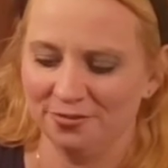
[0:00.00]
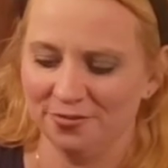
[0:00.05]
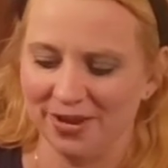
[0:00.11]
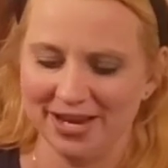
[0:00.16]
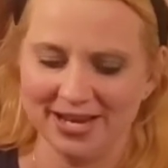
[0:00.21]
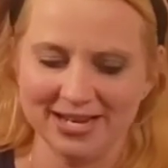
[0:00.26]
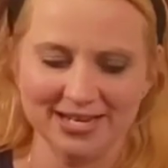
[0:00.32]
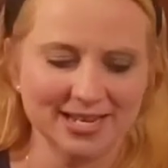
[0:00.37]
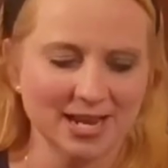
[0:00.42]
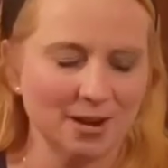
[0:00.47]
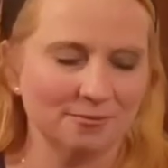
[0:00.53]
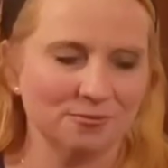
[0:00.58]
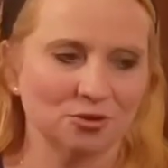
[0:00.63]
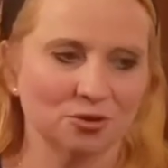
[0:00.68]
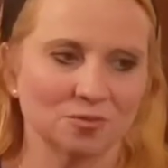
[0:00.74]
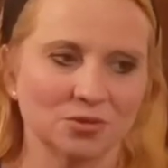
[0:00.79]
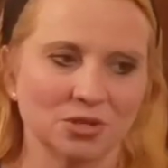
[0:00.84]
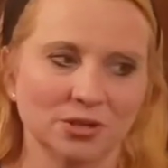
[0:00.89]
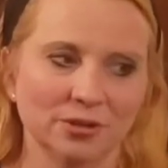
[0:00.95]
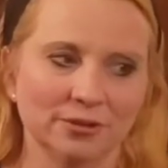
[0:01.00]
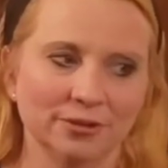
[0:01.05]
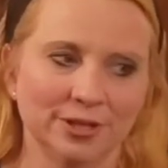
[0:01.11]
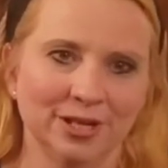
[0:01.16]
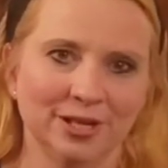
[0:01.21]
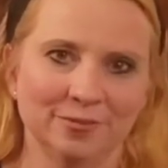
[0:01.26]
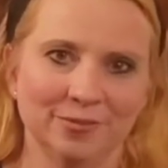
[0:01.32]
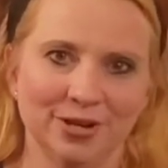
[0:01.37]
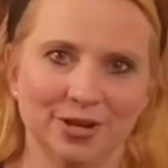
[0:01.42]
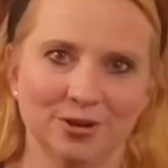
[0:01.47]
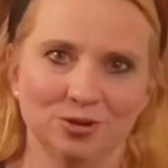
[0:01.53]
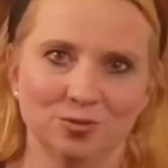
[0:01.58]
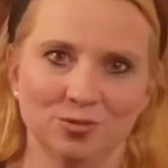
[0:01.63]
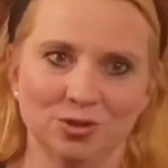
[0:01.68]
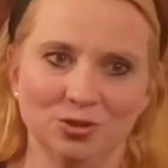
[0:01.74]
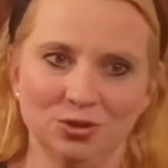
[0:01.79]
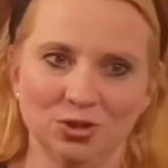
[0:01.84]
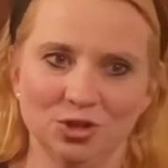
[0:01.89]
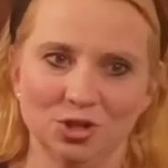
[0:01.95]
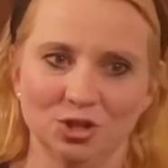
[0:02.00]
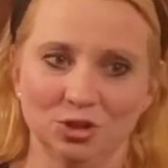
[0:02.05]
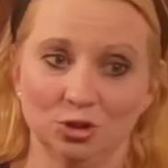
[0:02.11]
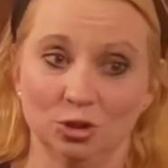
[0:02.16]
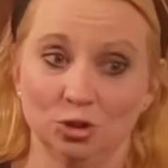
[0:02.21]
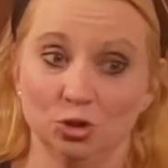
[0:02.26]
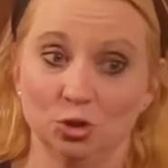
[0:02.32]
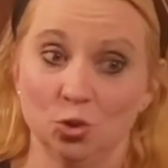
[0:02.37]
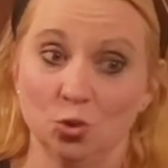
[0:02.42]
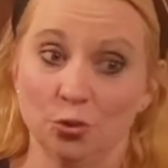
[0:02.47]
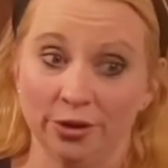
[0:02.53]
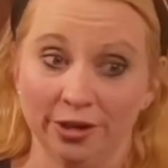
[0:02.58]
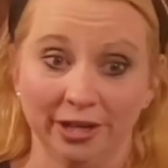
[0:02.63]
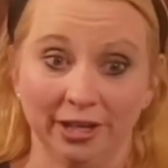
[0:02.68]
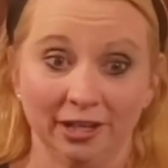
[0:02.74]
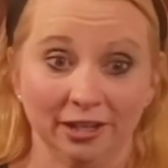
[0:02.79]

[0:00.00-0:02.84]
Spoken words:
make time for music, because music is the joy.